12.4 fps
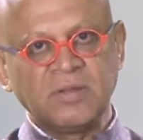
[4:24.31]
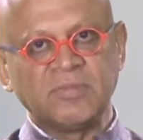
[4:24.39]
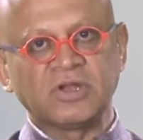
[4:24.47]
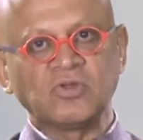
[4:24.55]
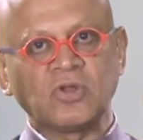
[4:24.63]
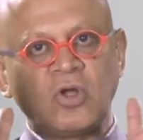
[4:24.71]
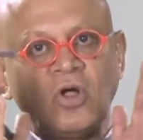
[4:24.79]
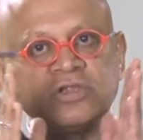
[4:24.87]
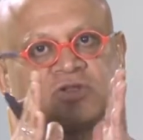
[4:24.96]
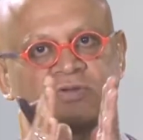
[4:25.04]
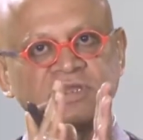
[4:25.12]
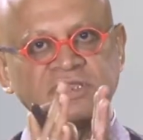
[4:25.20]
but we are
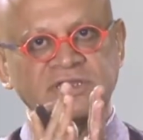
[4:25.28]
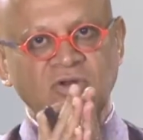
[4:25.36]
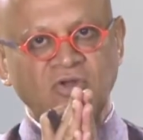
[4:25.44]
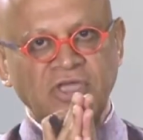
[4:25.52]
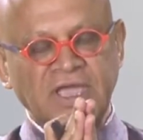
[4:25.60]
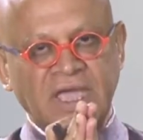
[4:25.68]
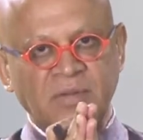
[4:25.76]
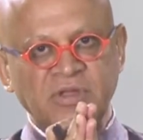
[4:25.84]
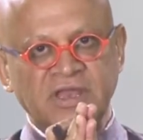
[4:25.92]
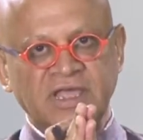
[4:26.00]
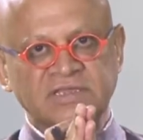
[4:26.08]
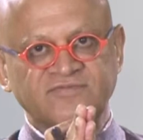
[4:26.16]
also destroying
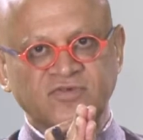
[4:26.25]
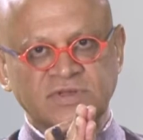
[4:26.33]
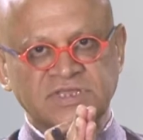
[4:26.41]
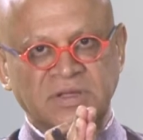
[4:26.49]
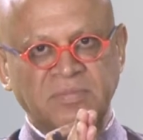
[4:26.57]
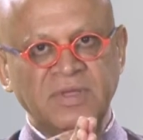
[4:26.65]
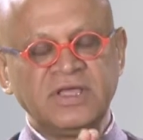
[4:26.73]
habitats for some.